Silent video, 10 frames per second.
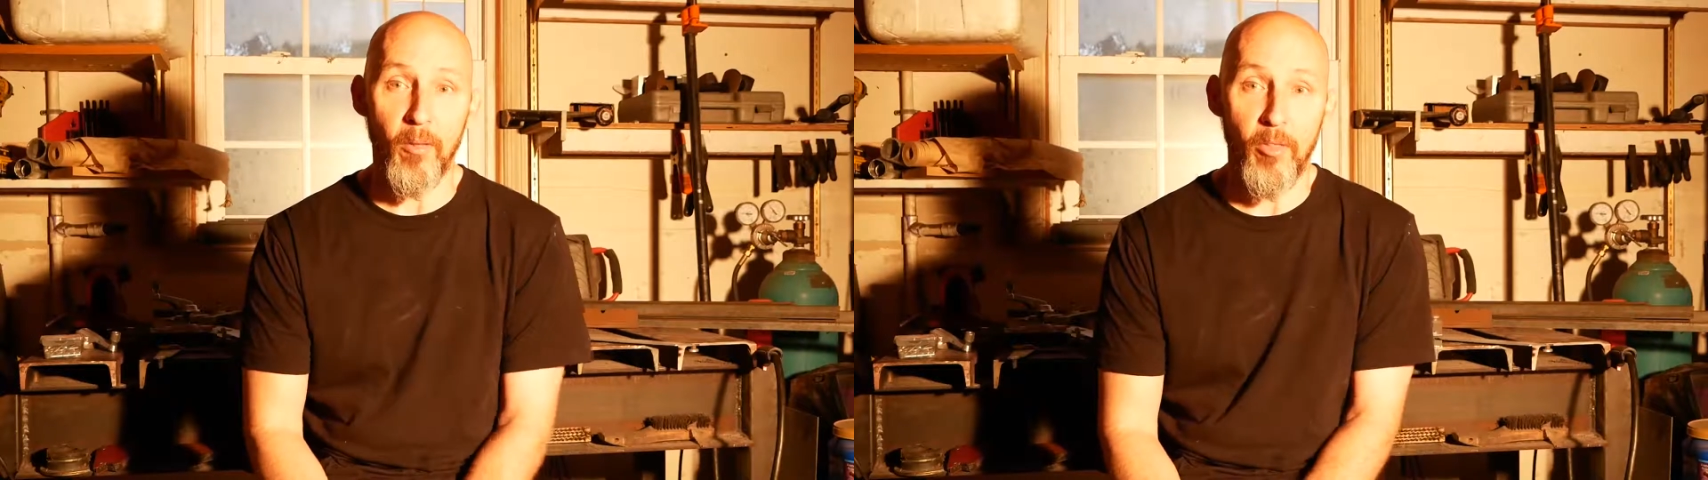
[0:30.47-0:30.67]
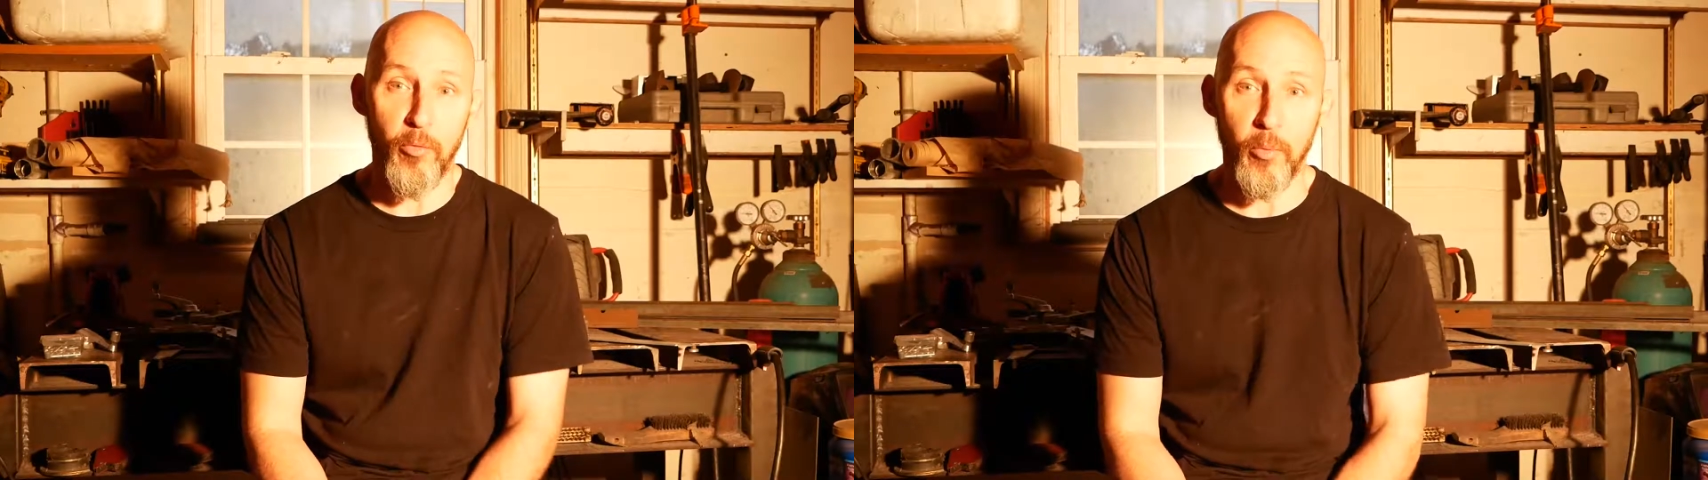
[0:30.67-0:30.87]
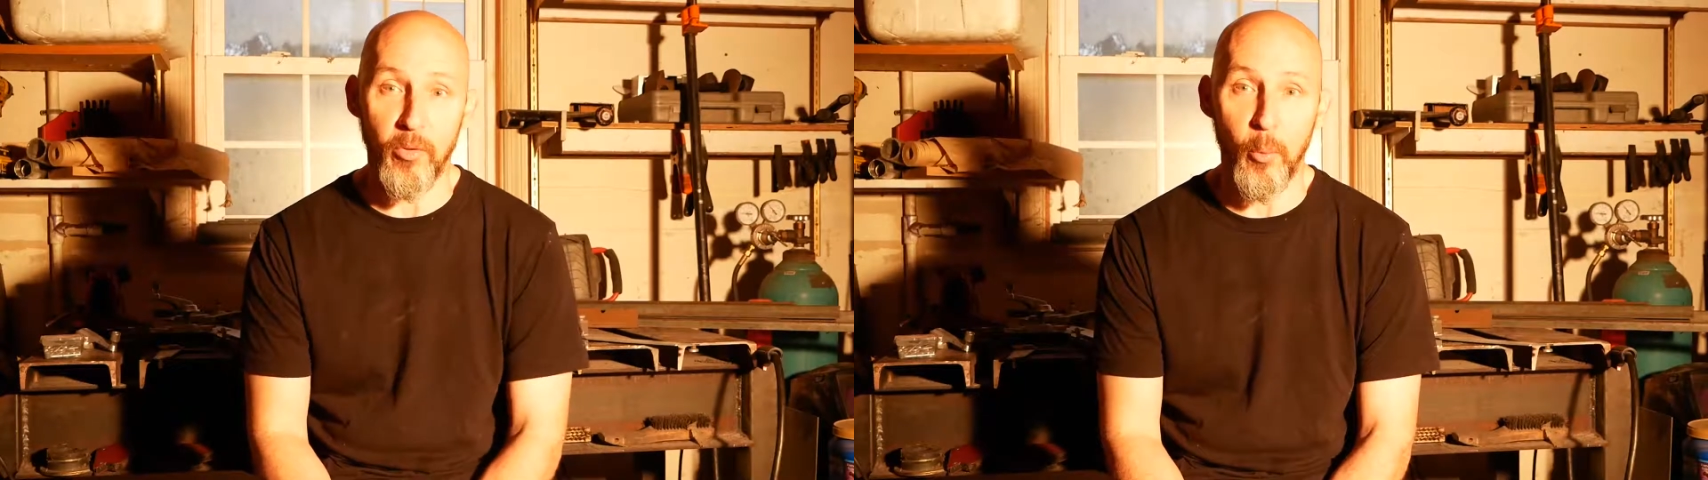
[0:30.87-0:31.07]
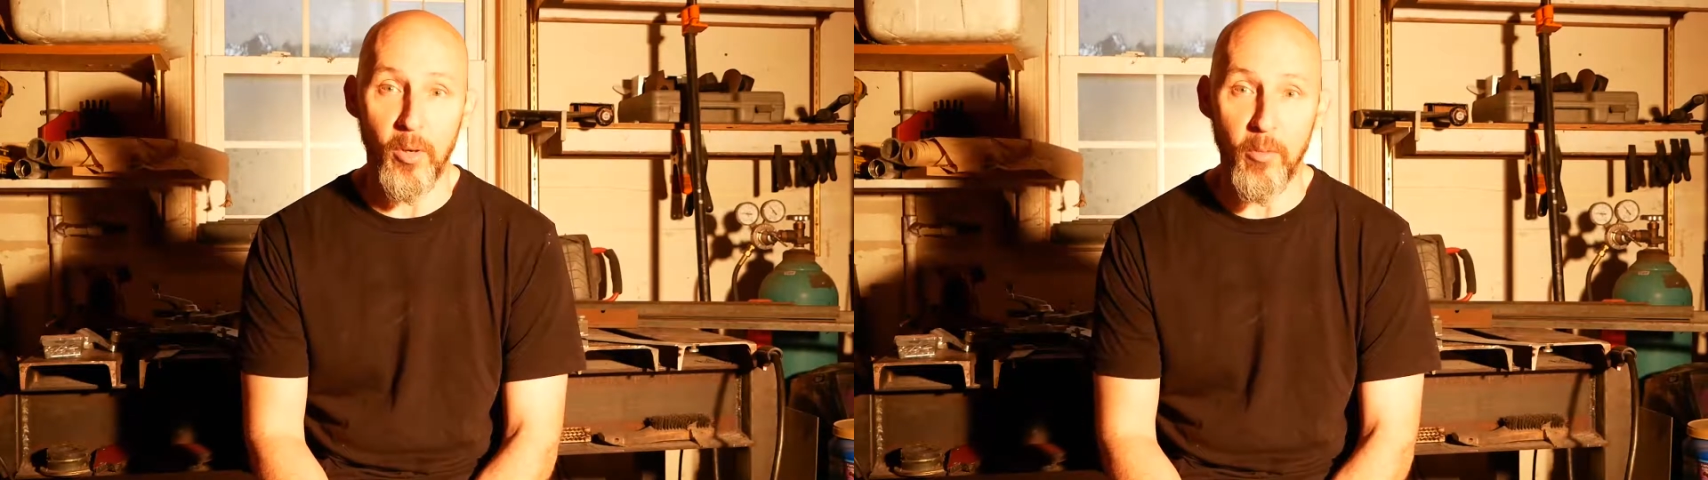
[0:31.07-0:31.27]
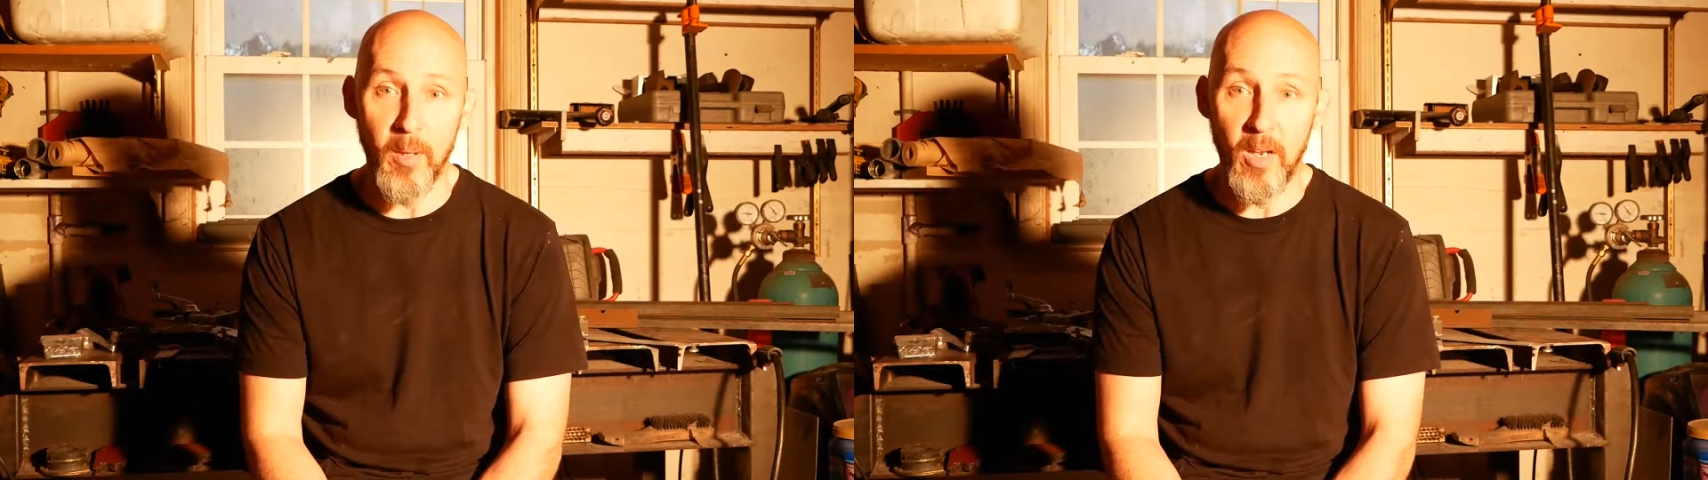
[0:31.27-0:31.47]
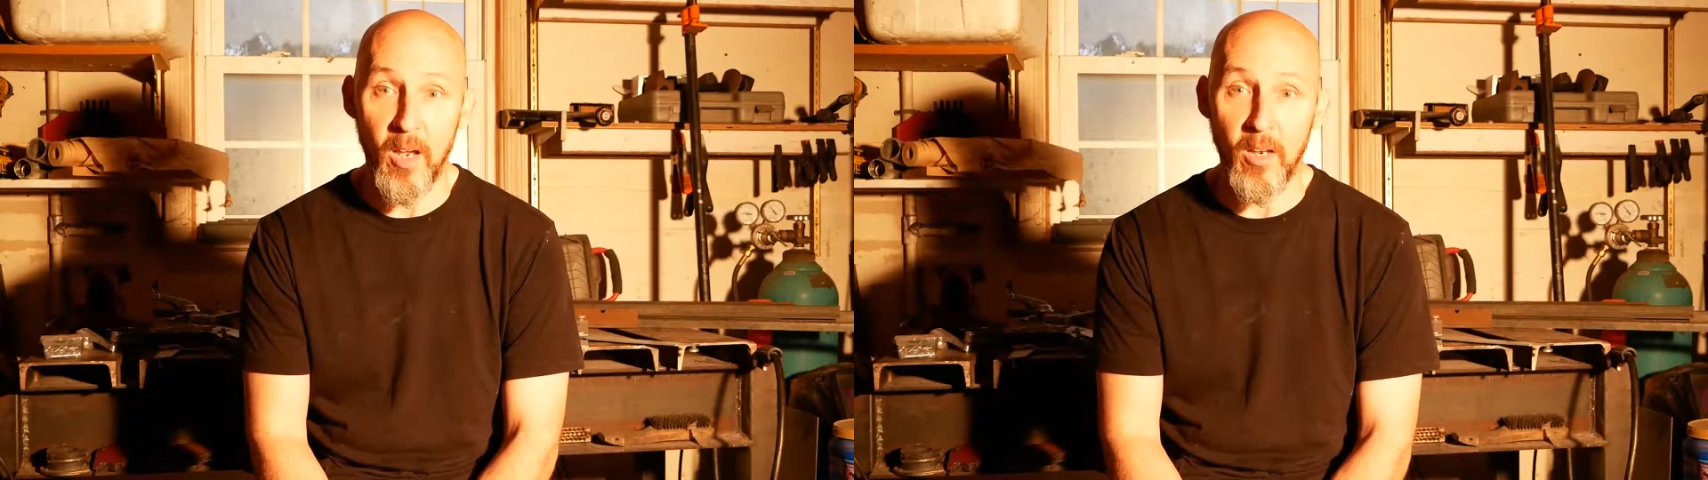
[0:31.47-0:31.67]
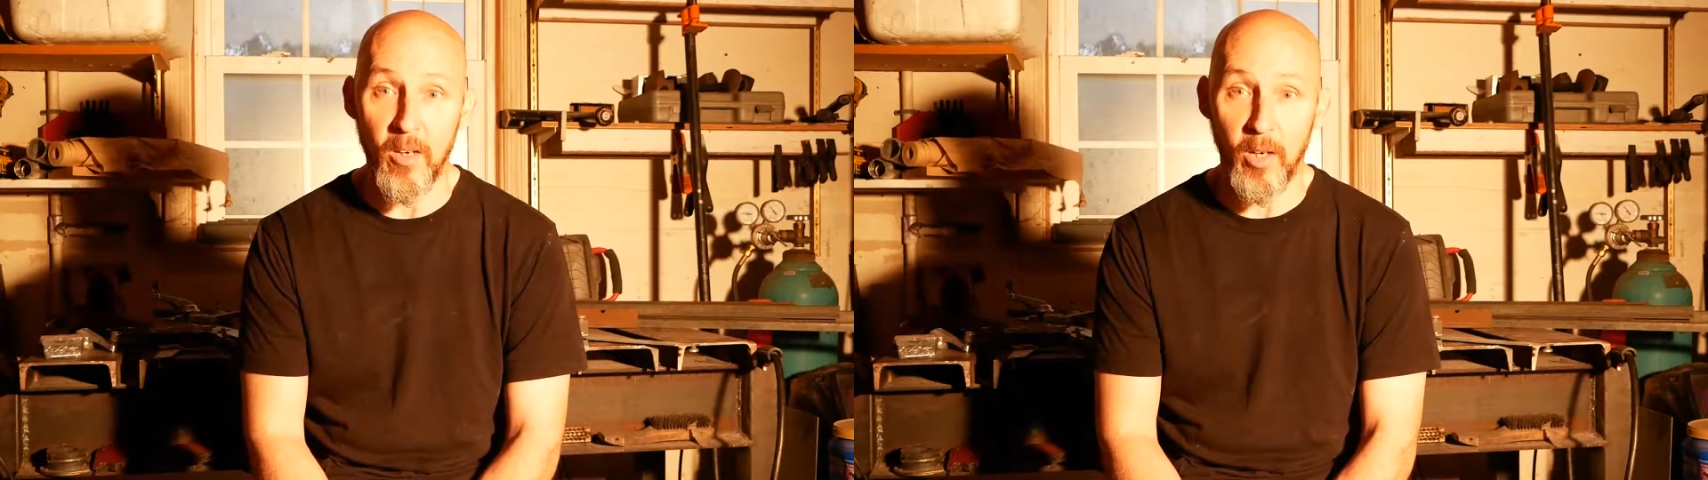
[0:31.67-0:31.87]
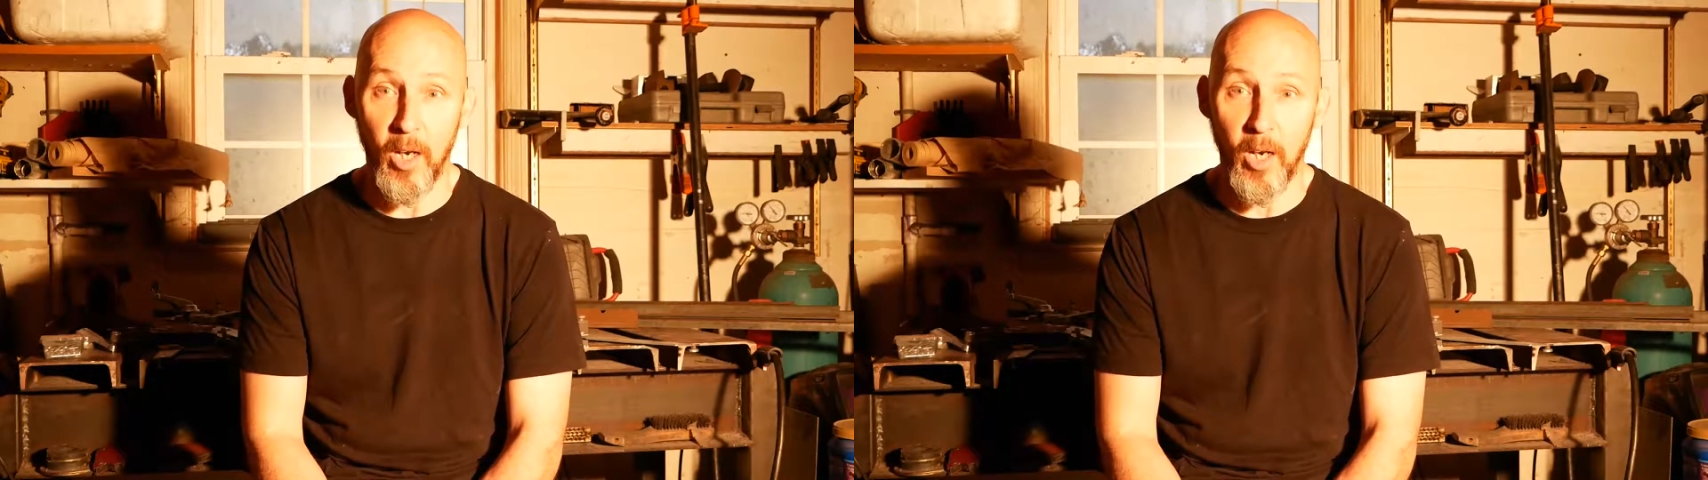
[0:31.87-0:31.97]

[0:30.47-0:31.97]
This one's going to be a